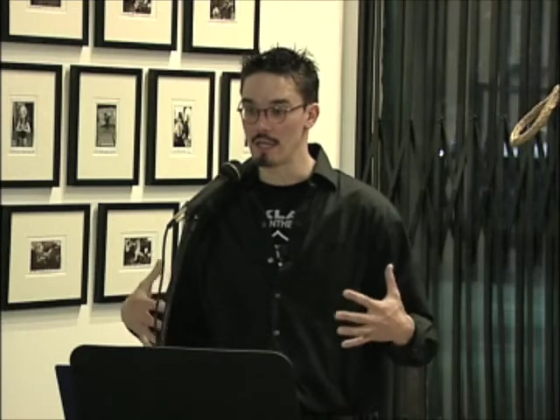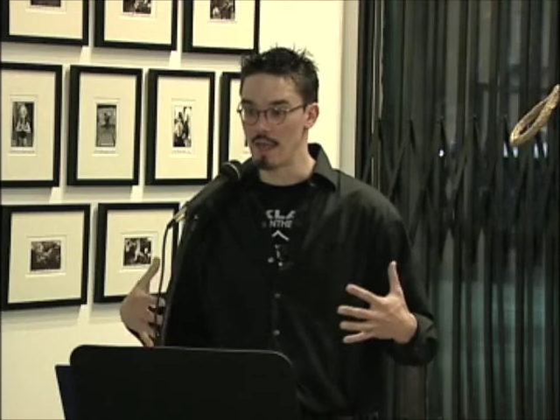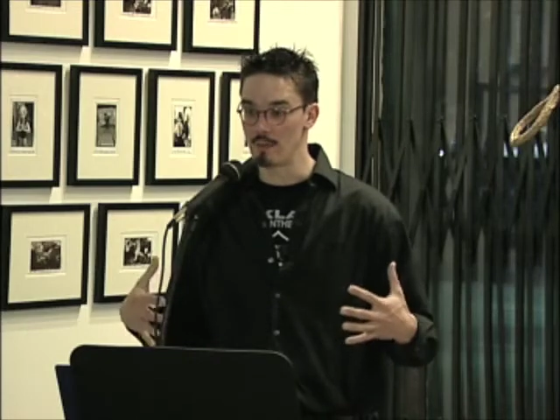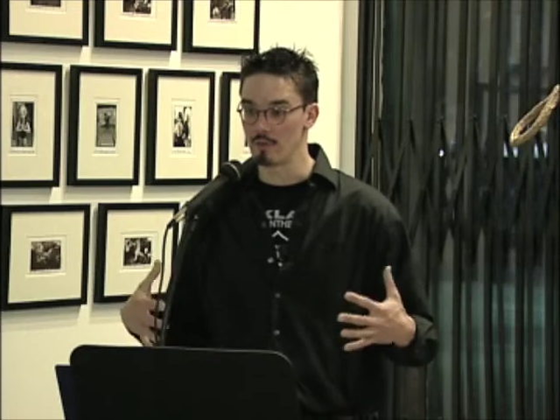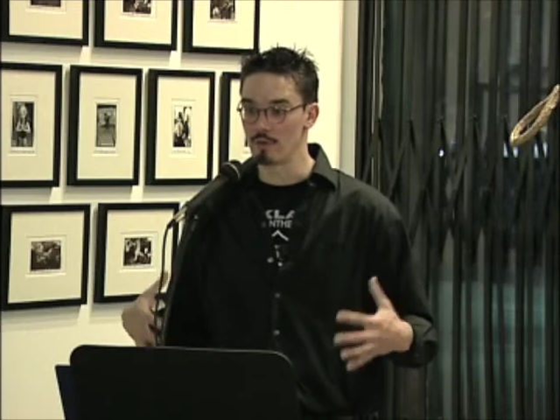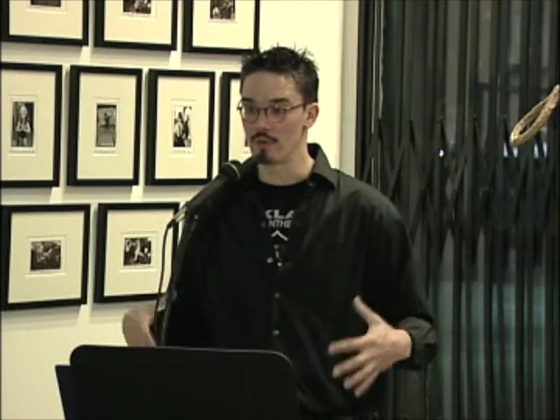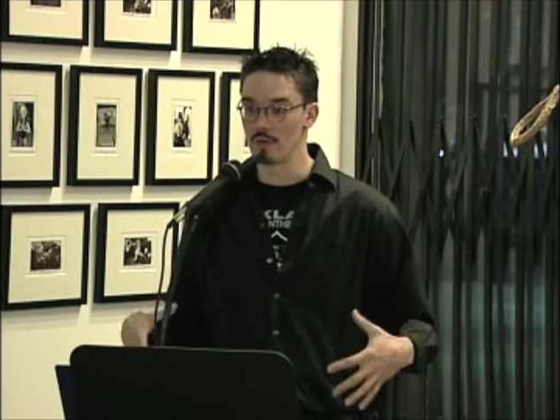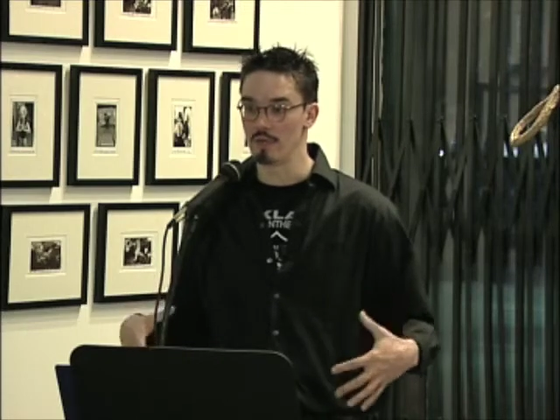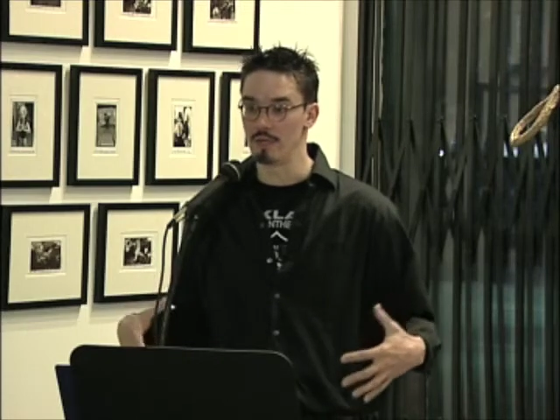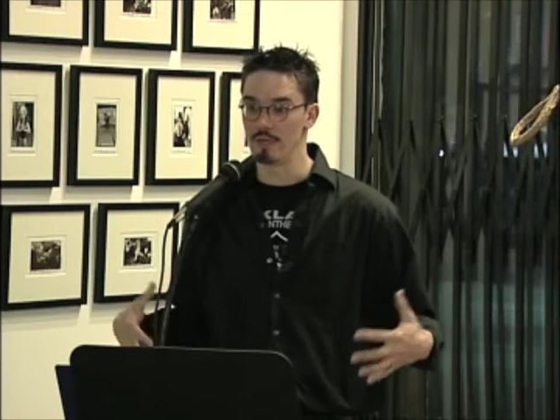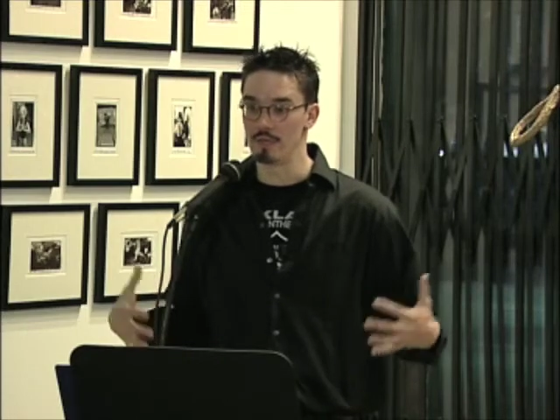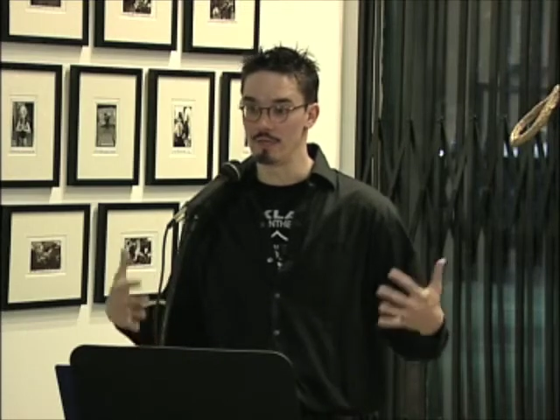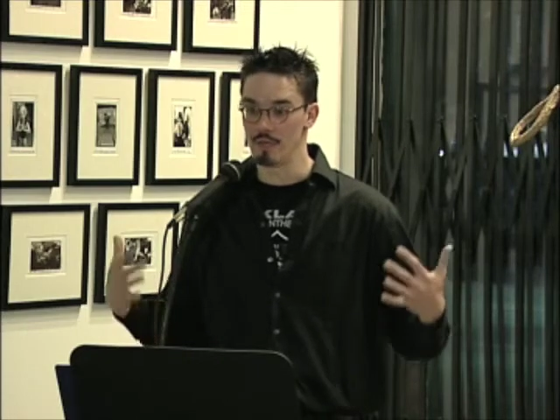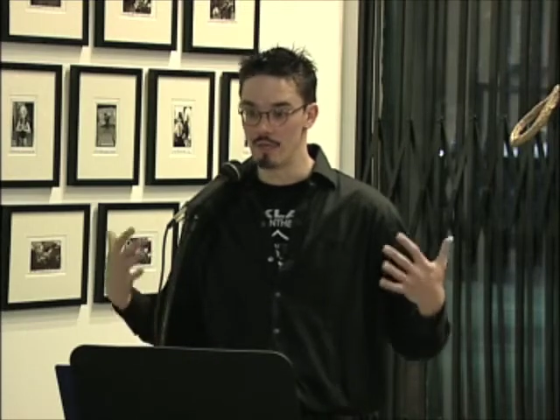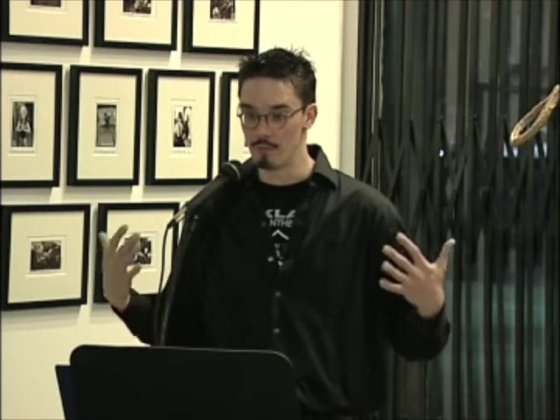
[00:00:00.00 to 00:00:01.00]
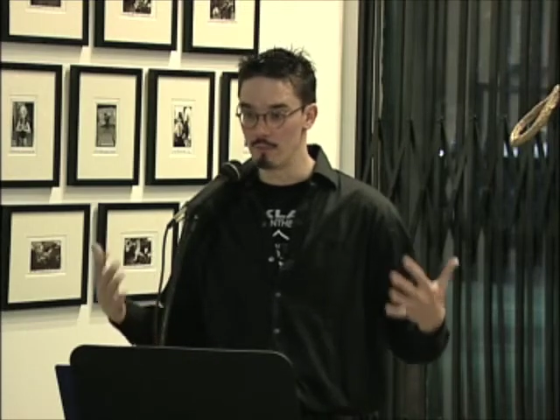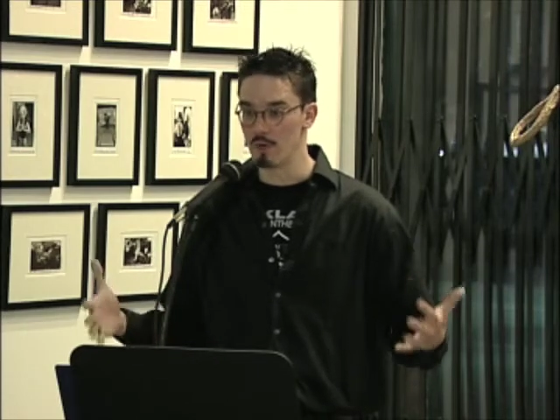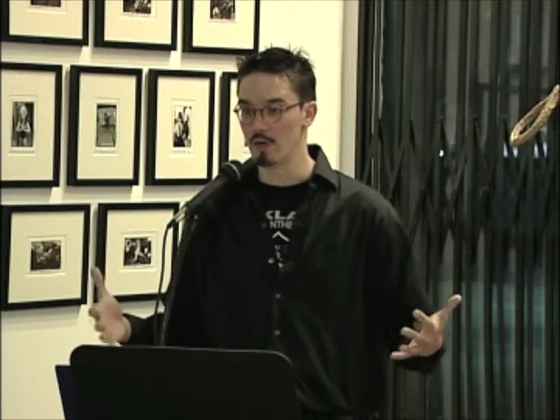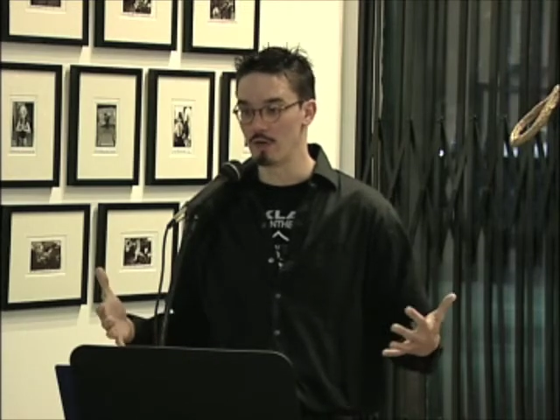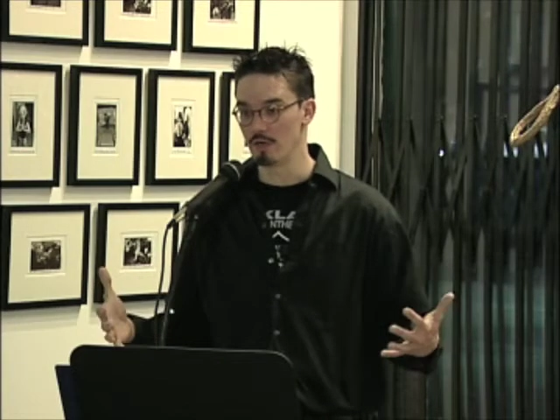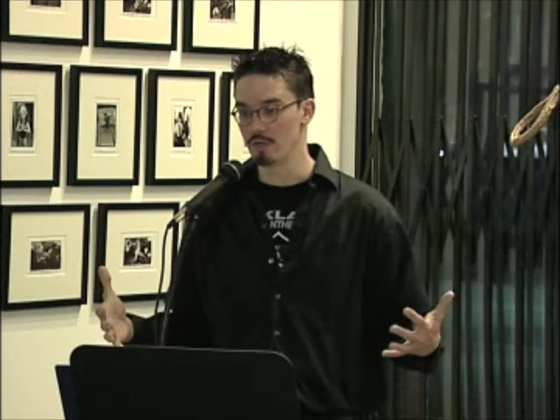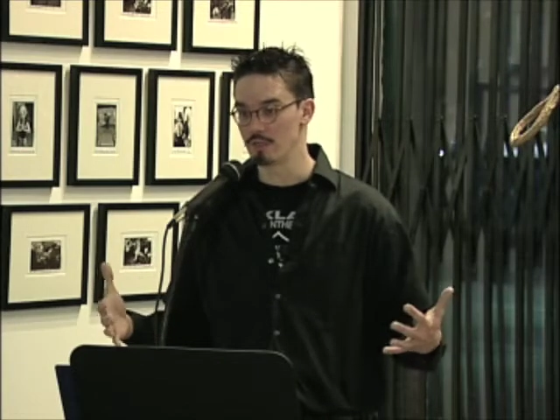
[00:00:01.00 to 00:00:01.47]
neighborhood
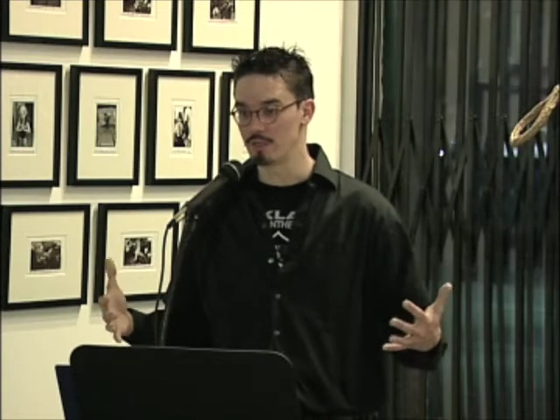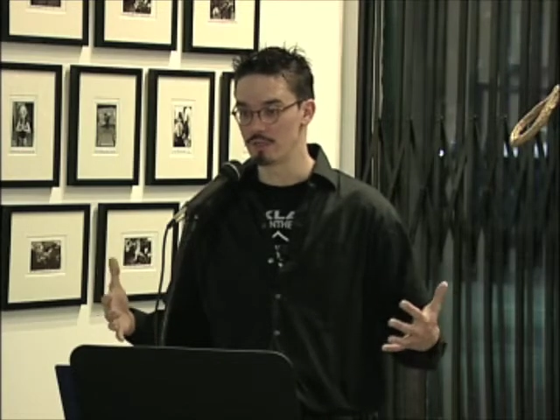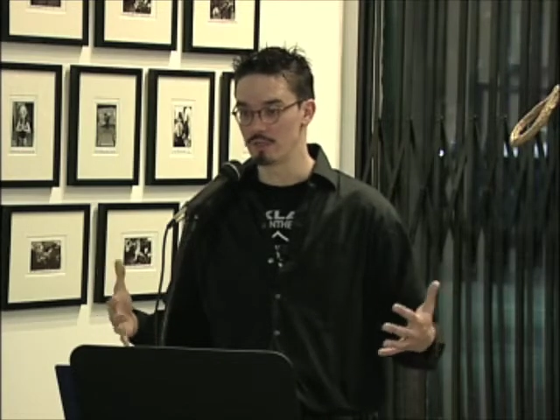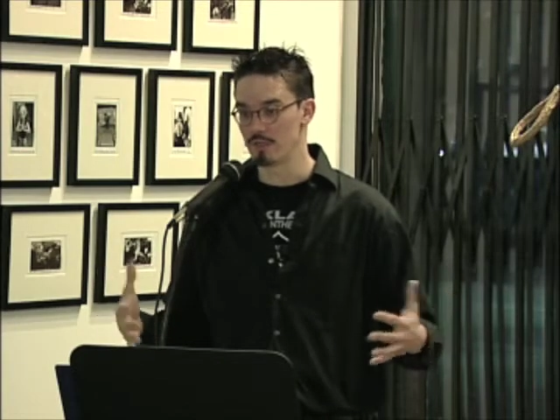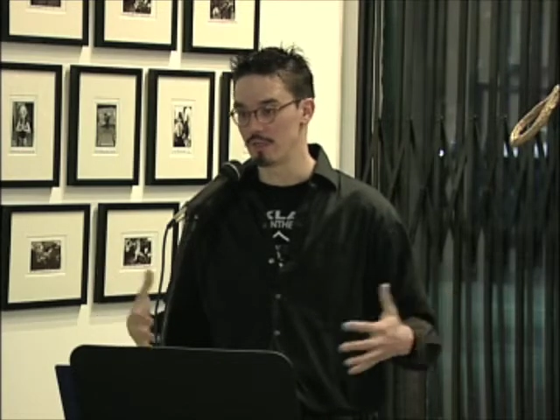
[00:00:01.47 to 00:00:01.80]
emerge.